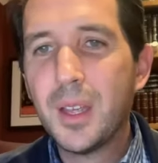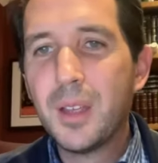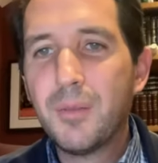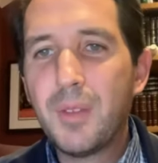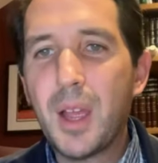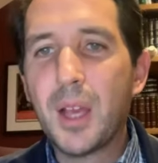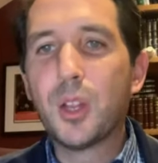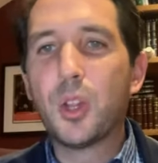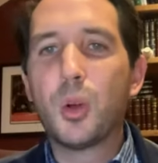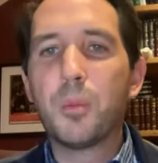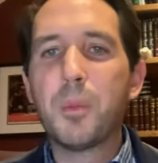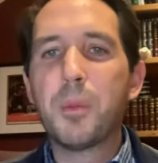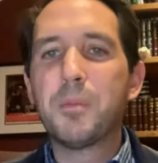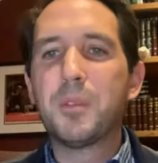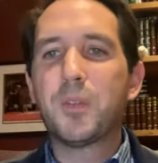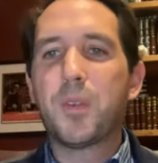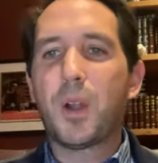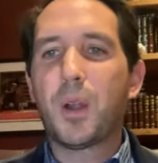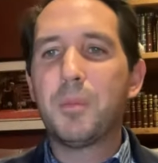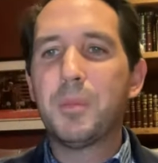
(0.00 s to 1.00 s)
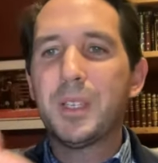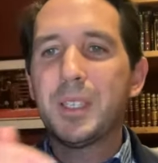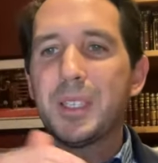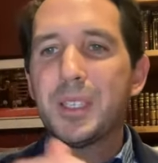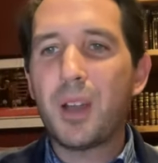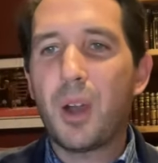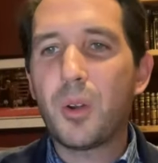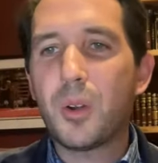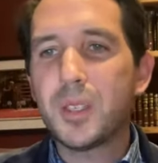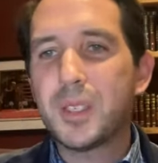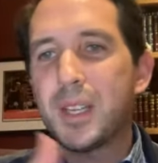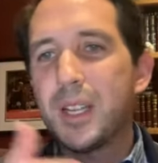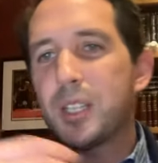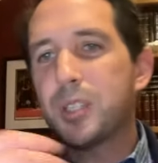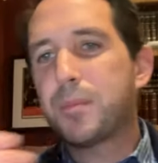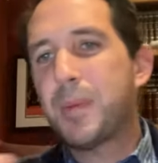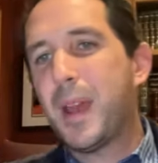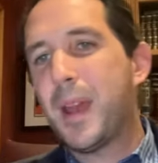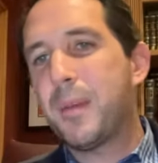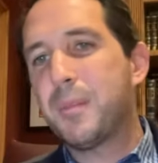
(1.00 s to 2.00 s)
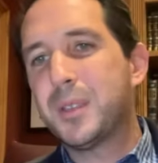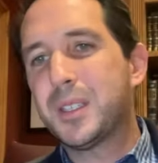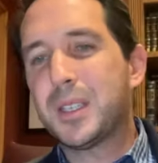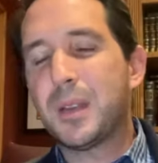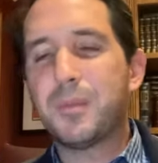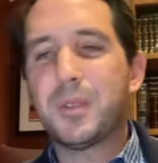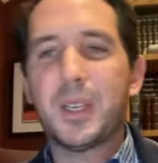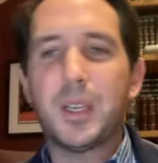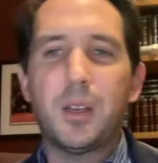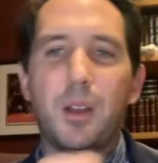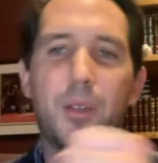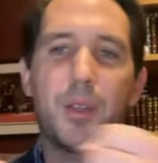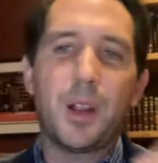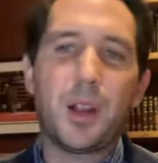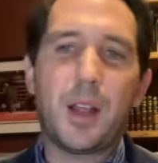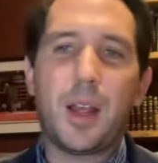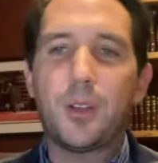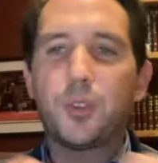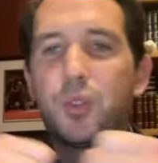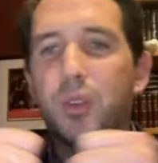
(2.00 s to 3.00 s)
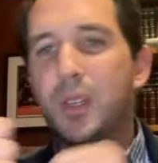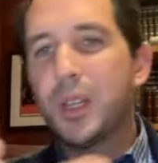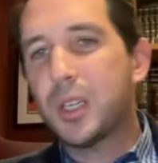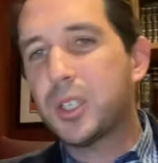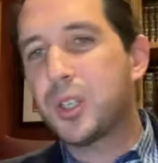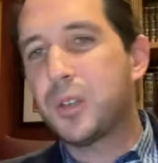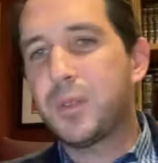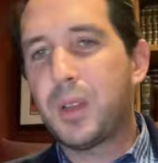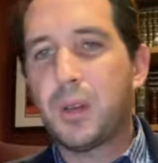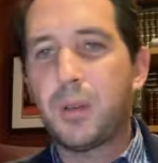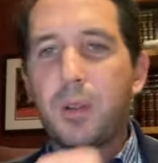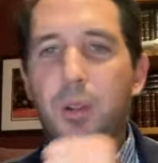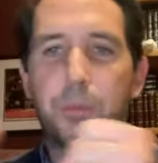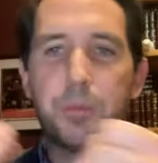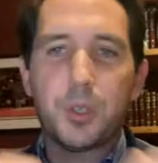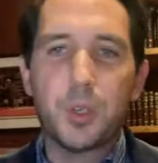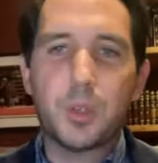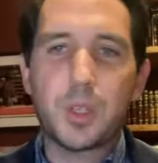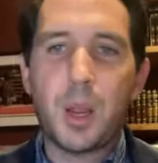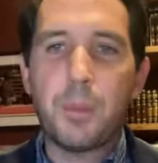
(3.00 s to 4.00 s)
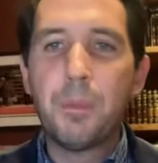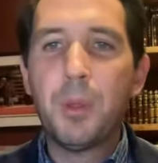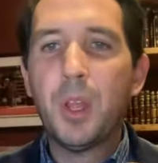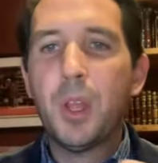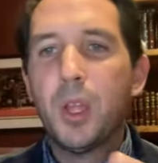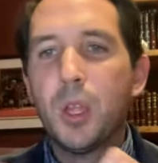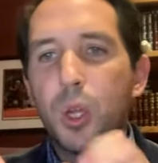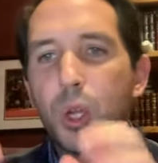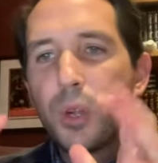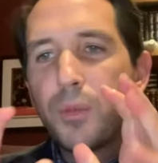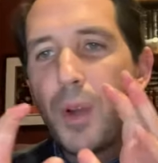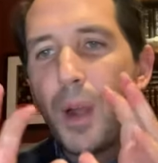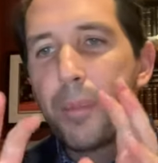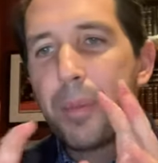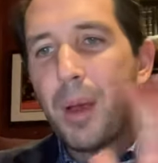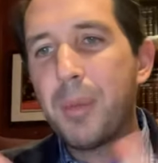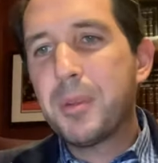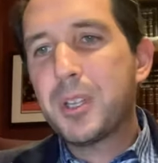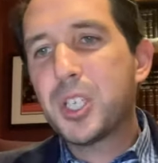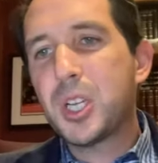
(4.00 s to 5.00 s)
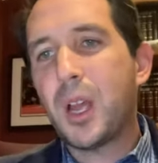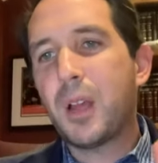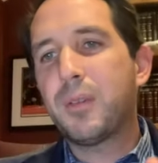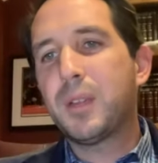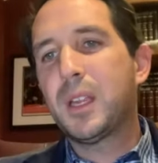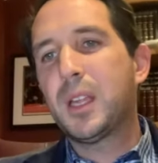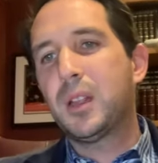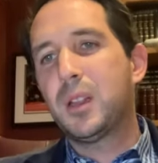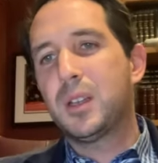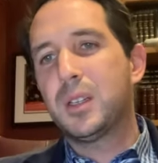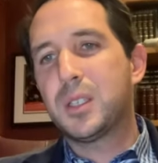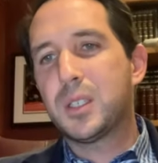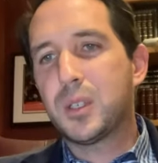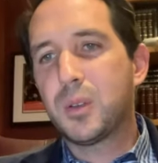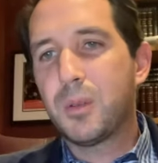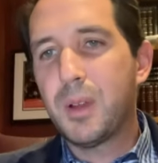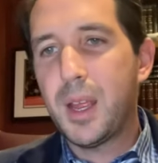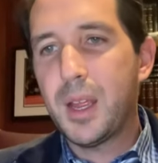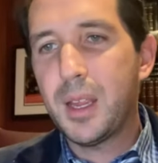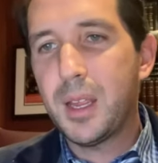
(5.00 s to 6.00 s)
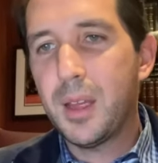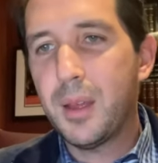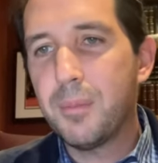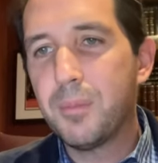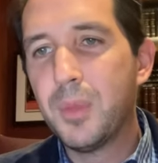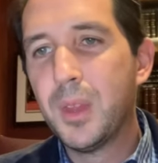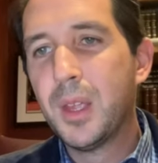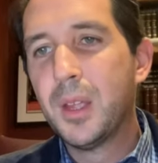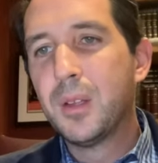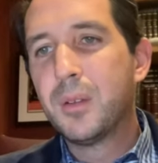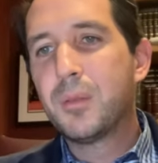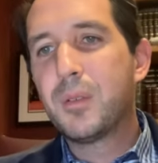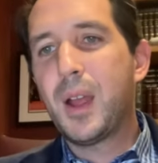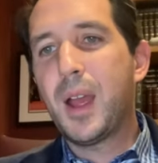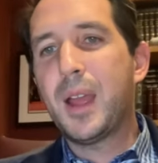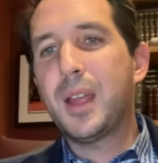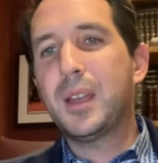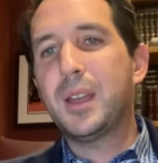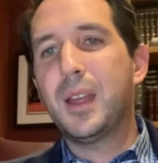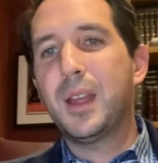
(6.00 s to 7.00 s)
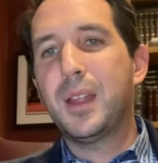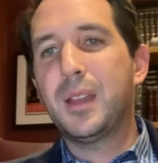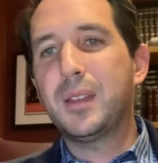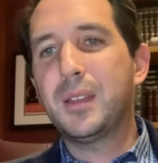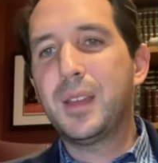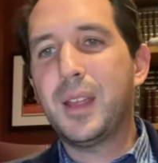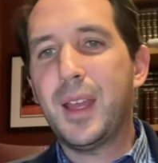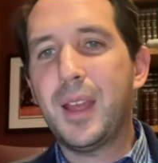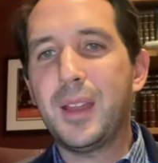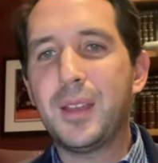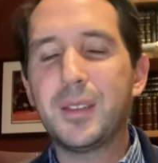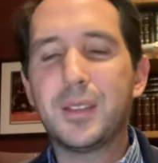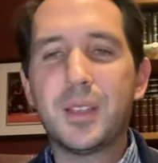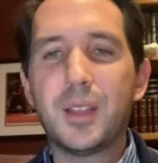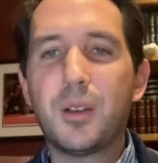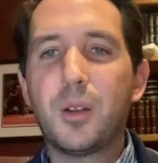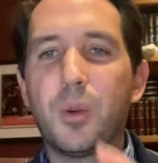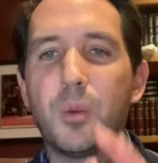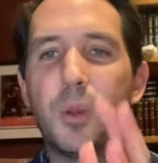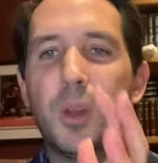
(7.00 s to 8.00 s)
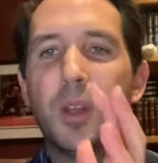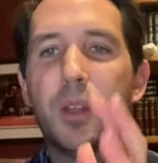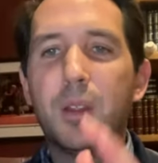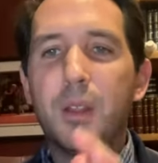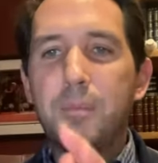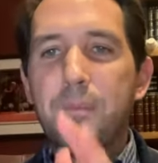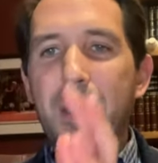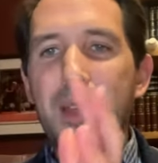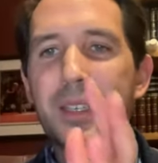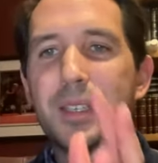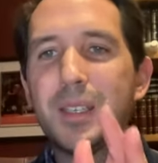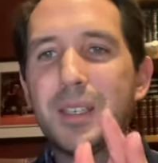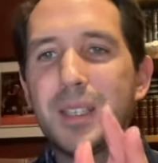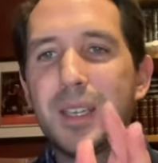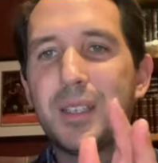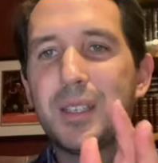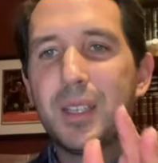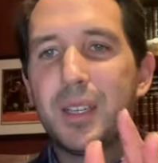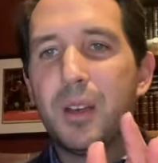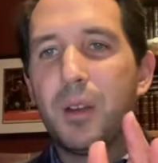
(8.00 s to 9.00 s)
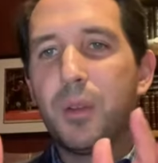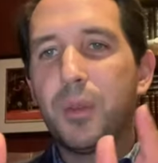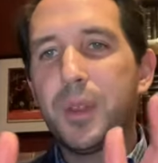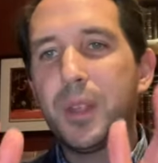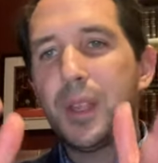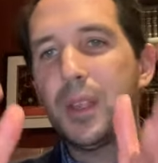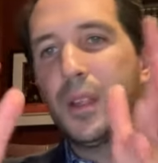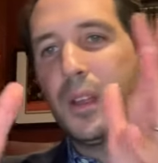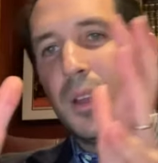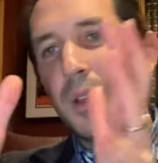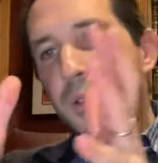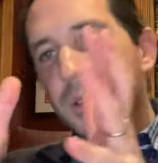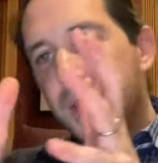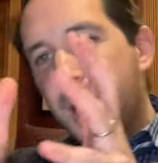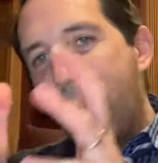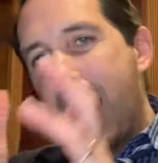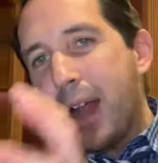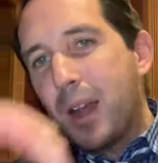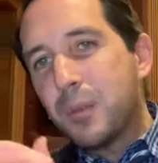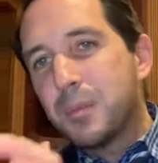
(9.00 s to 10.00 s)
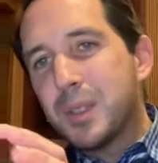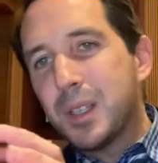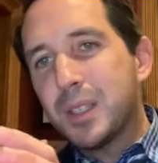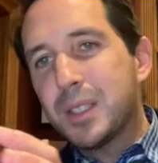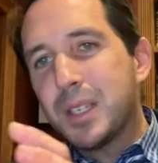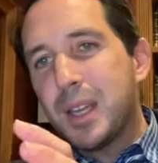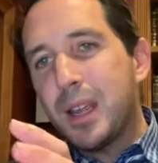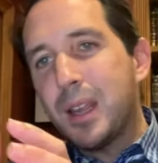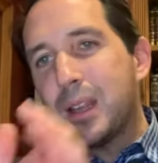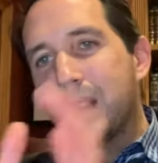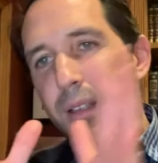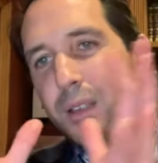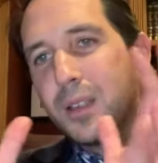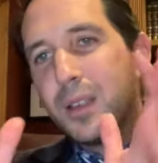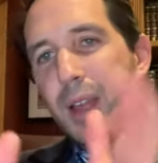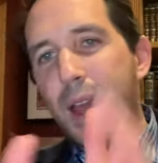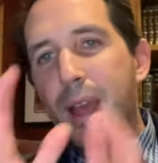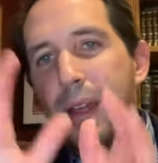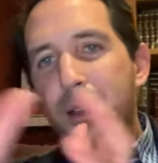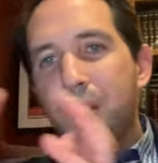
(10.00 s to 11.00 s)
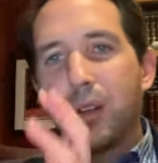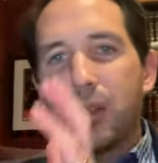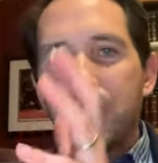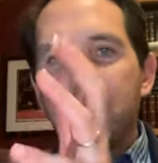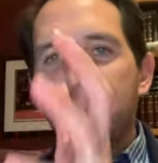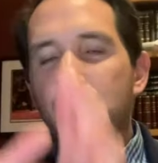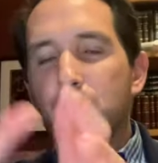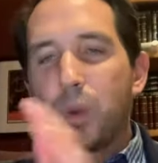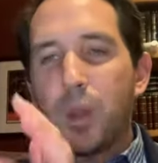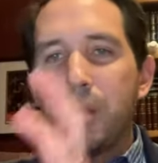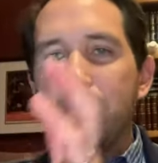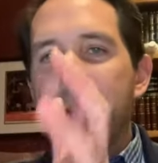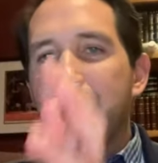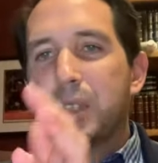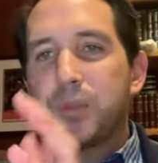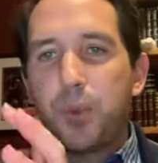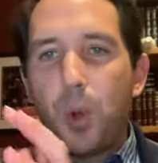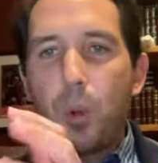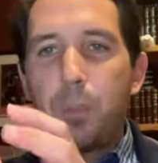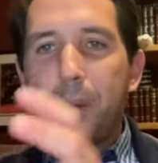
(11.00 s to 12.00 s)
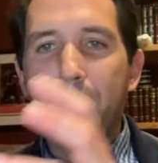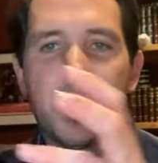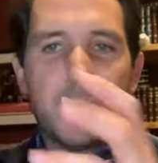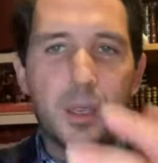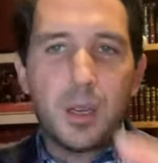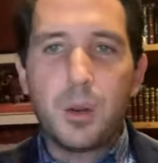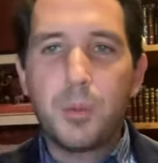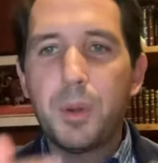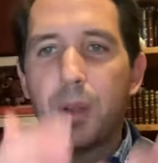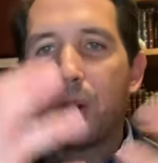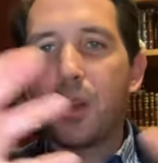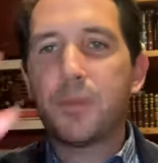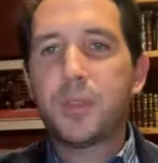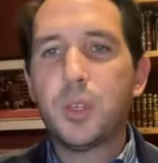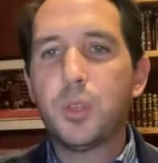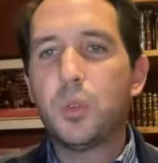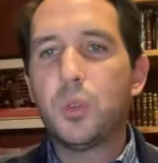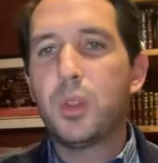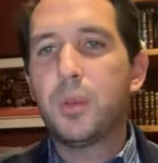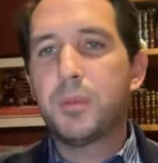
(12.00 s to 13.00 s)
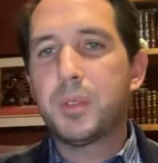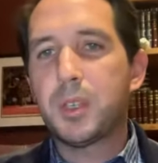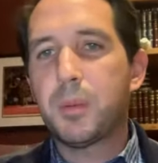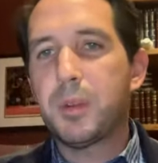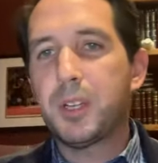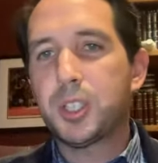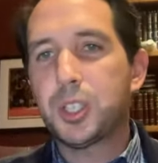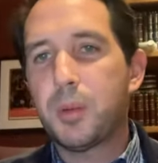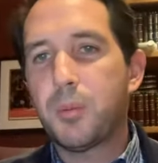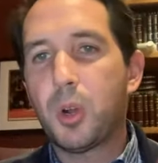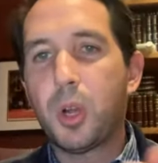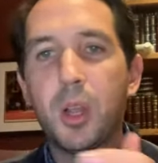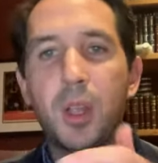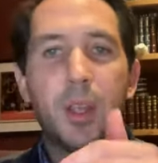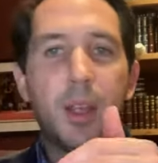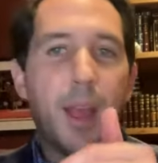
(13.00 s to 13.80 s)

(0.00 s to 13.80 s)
V'elu omrim dvarim nistaris yishbam, and some say, no, there are contradictions, and kipshutam, kvar ba mashiach v'gila nistarehem, right? And, you know, he basically says, you know, the Arabs are saying, yeah, no, these were the mitzvot, but, you know, we don't have to do them so much anymore.